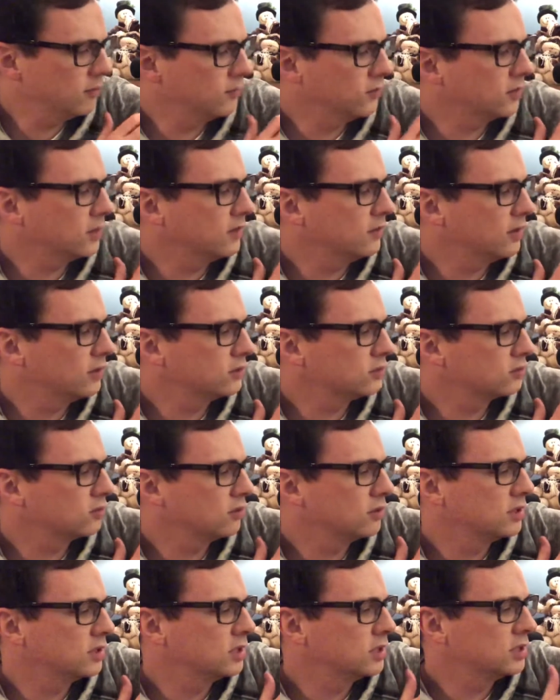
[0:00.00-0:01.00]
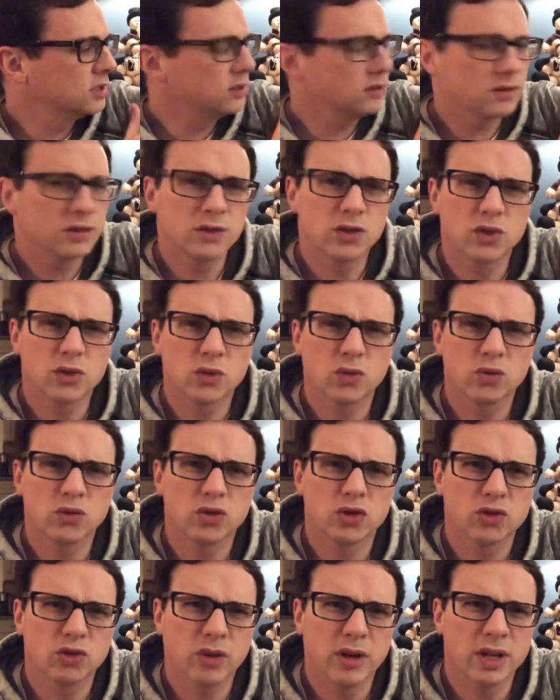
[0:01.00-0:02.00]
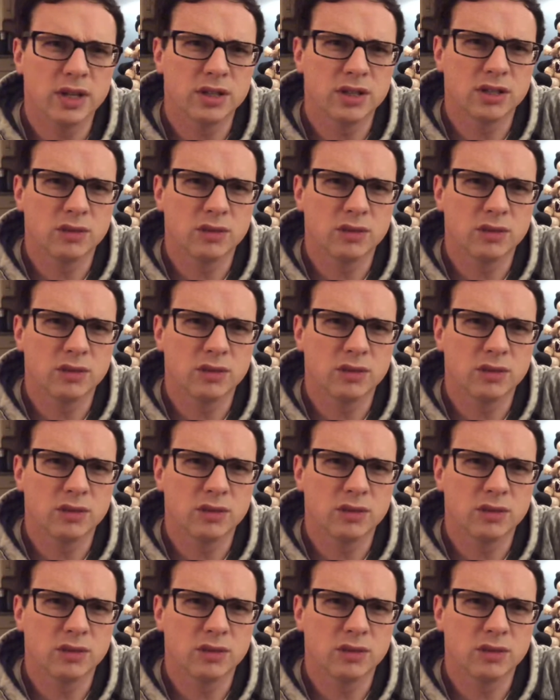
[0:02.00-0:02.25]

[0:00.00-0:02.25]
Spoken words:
Forgive how scrawny it is. It's strange,